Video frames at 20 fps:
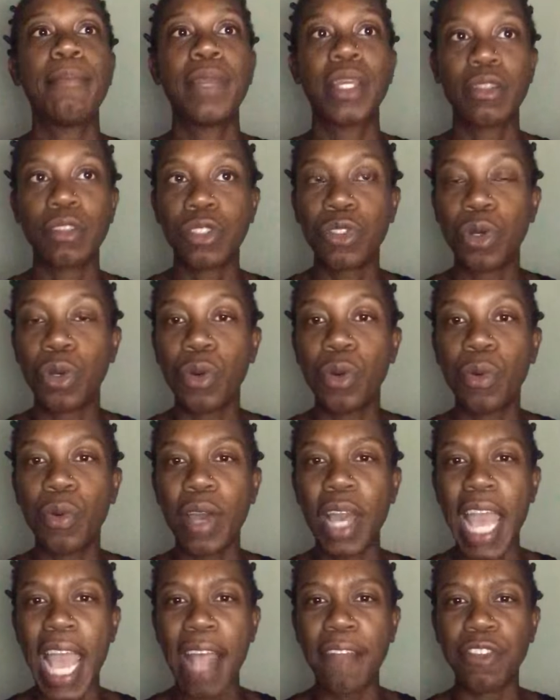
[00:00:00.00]
middle
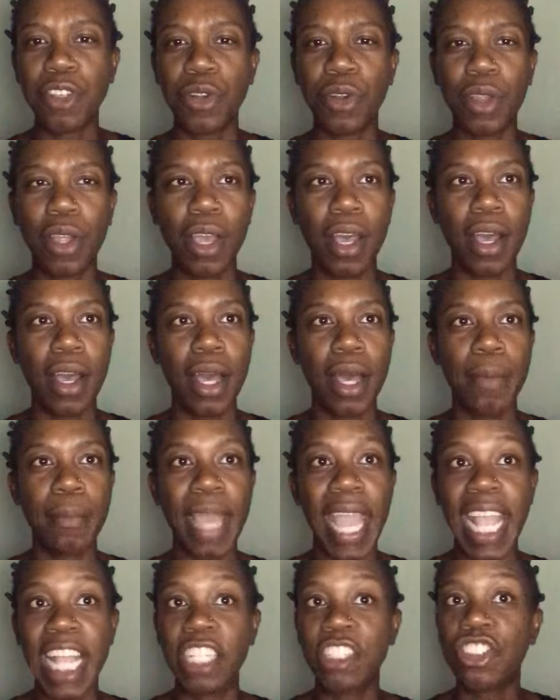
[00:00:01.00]
school after
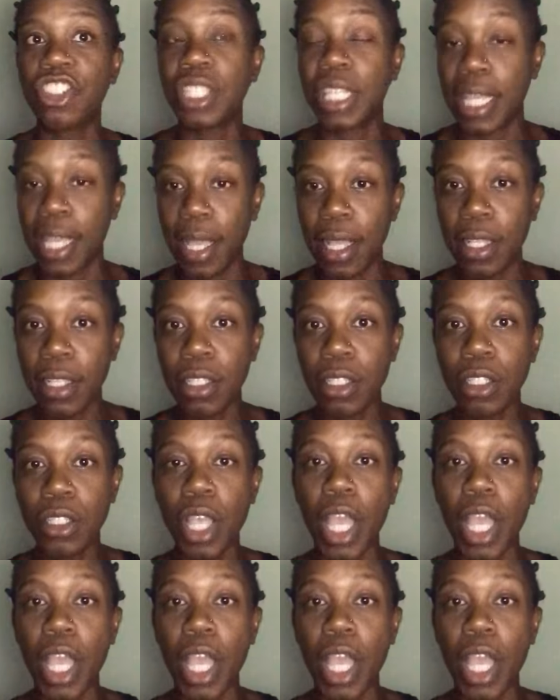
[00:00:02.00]
age 10,